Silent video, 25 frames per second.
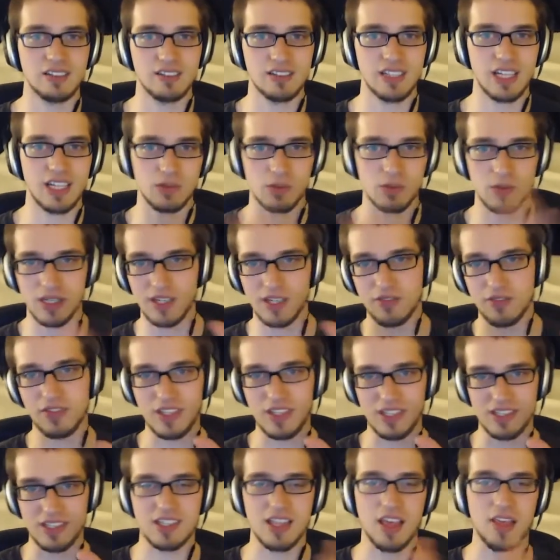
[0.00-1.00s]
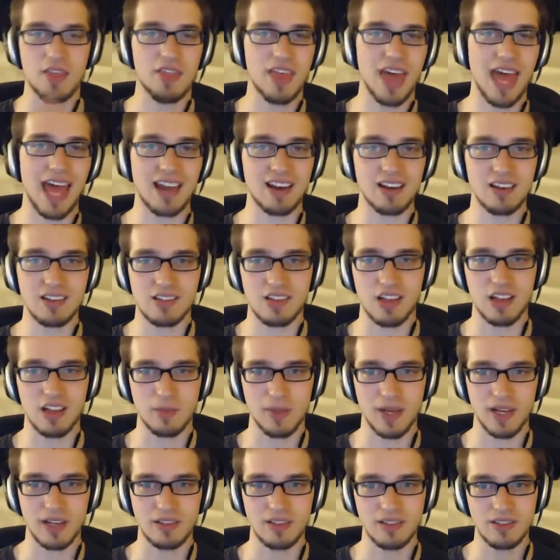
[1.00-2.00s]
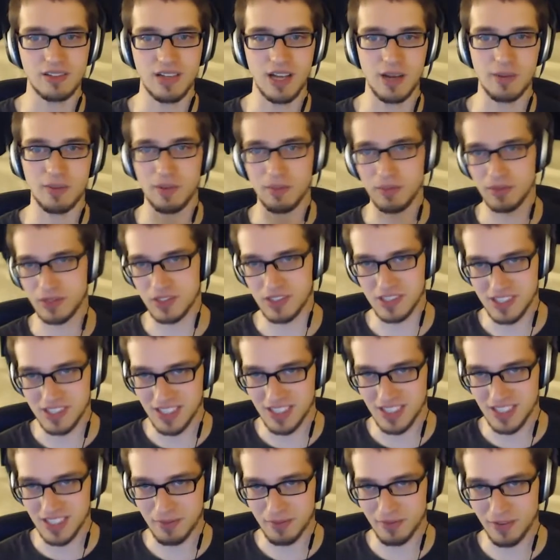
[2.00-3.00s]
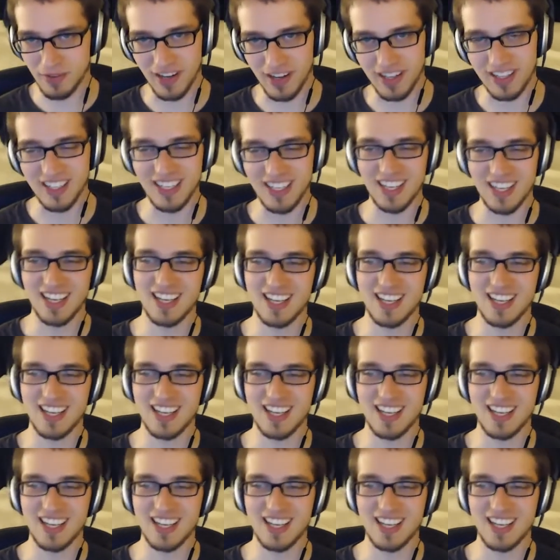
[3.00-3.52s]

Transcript: That's what If This Then That is all about. I probably should have said that up front.